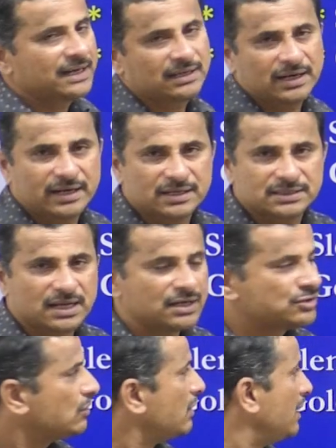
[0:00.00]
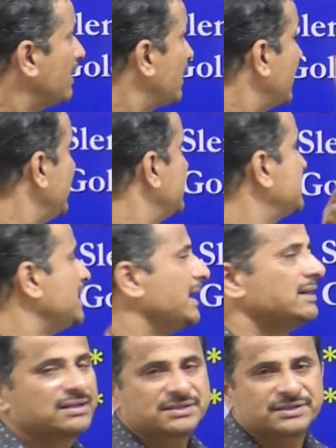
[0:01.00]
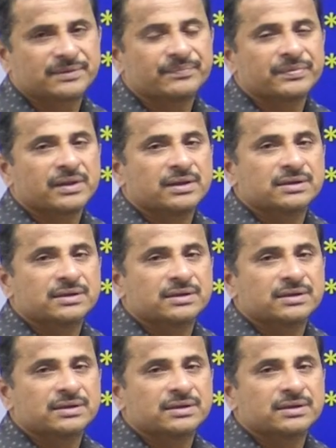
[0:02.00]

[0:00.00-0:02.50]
antlinus, also called red sanders.